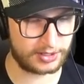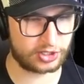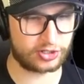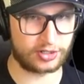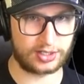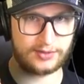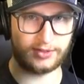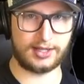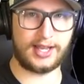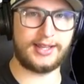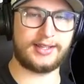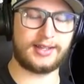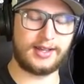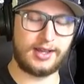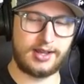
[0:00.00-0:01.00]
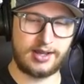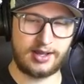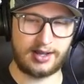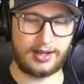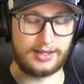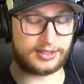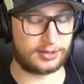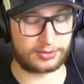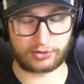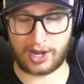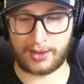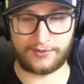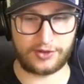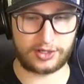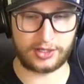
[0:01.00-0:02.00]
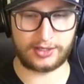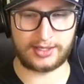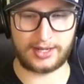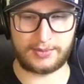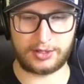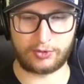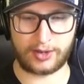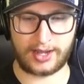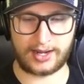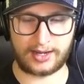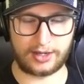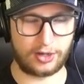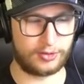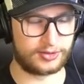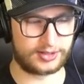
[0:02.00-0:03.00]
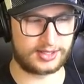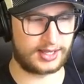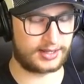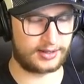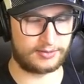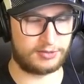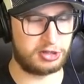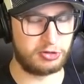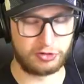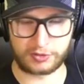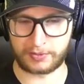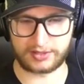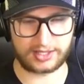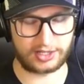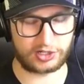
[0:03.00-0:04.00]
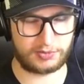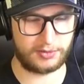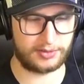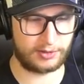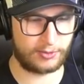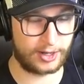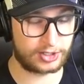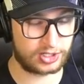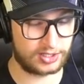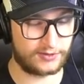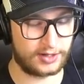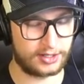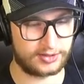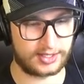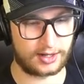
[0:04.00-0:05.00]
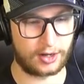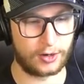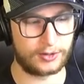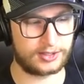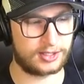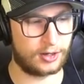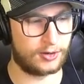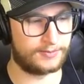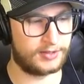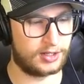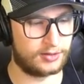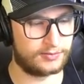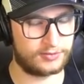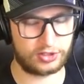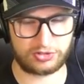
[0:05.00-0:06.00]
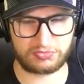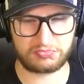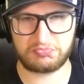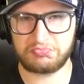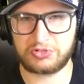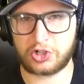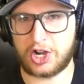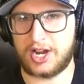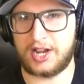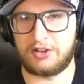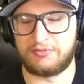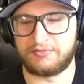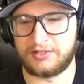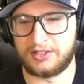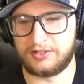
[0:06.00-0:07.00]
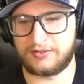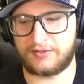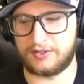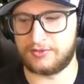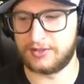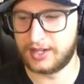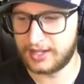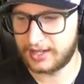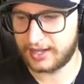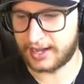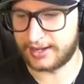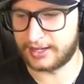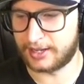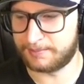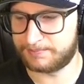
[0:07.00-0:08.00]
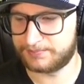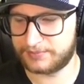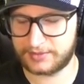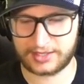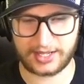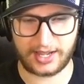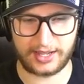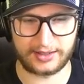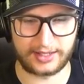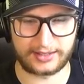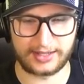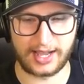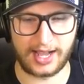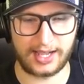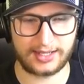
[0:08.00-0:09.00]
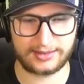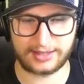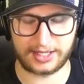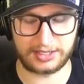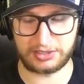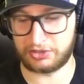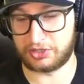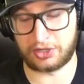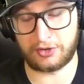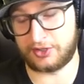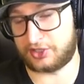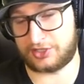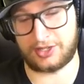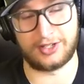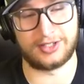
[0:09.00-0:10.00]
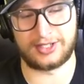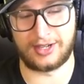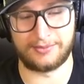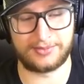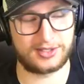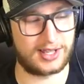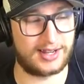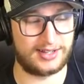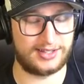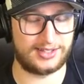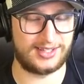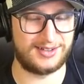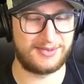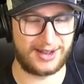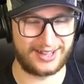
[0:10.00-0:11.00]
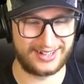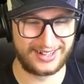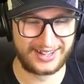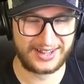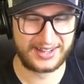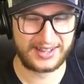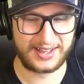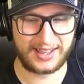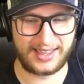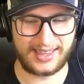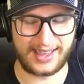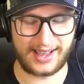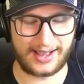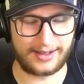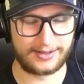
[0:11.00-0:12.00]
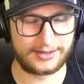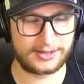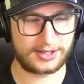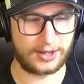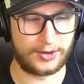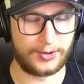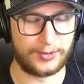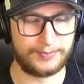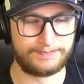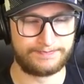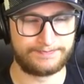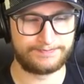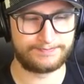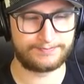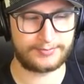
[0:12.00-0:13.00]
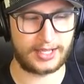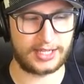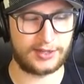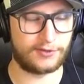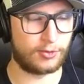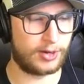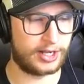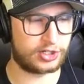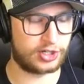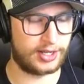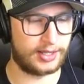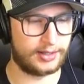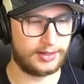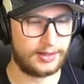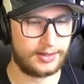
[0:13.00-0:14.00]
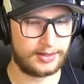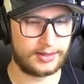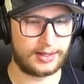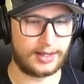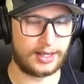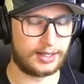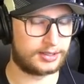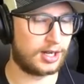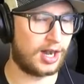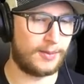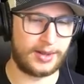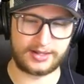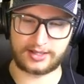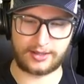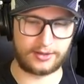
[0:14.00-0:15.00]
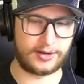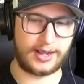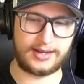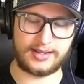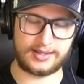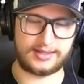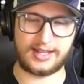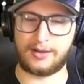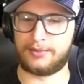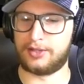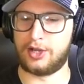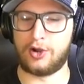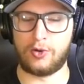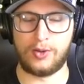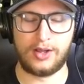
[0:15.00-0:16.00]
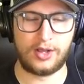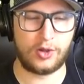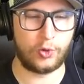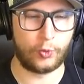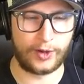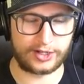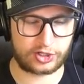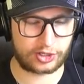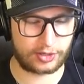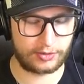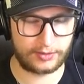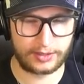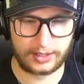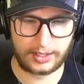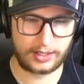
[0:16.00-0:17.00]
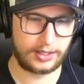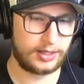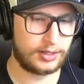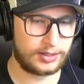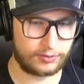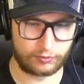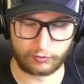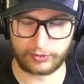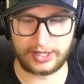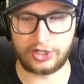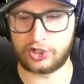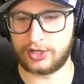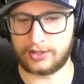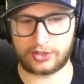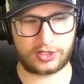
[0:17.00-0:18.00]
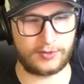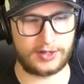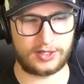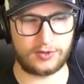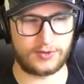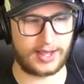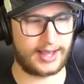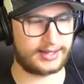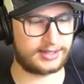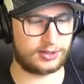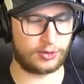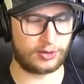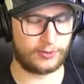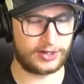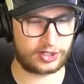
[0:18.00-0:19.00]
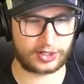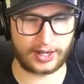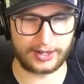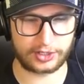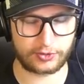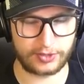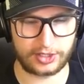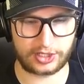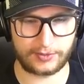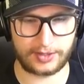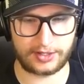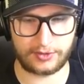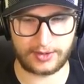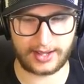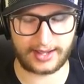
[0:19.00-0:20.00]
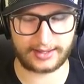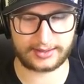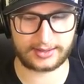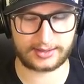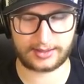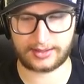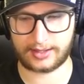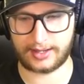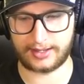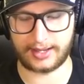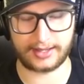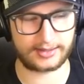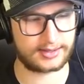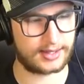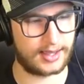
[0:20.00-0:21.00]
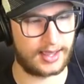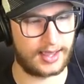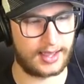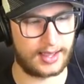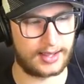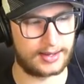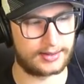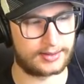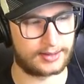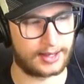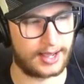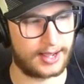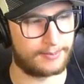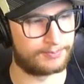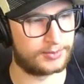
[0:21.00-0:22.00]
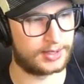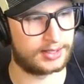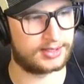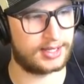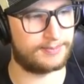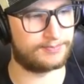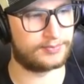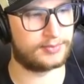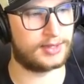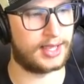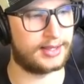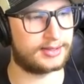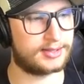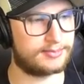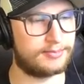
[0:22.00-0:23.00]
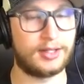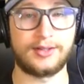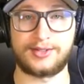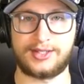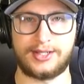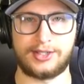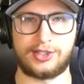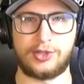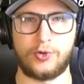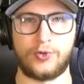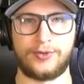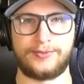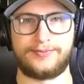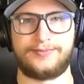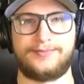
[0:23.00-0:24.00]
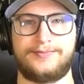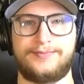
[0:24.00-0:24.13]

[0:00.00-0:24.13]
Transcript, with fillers: Be sure to leave a like. Uh, subscribe if you could. That'd be great. I know there's like a huge percentage of people that watch these videos that aren't. So, you know, just try it out. You know, if you end up saying like, nah, then you could always just unsub. It's that easy. But yeah. So thank you for watching. Uh, comment other ideas down below. Which region should we do next or which country should we do next, I guess. And yeah, that's it. Thanks. I'll see you soon.